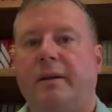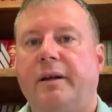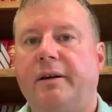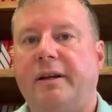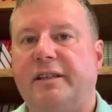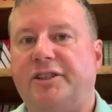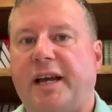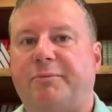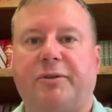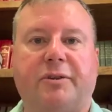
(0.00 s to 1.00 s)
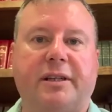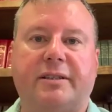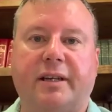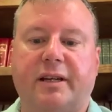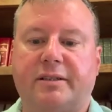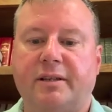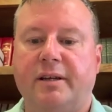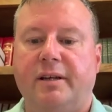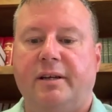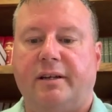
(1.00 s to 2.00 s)
Here in chapter 36,
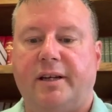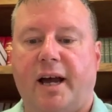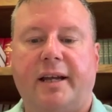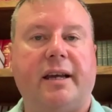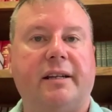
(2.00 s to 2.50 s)
God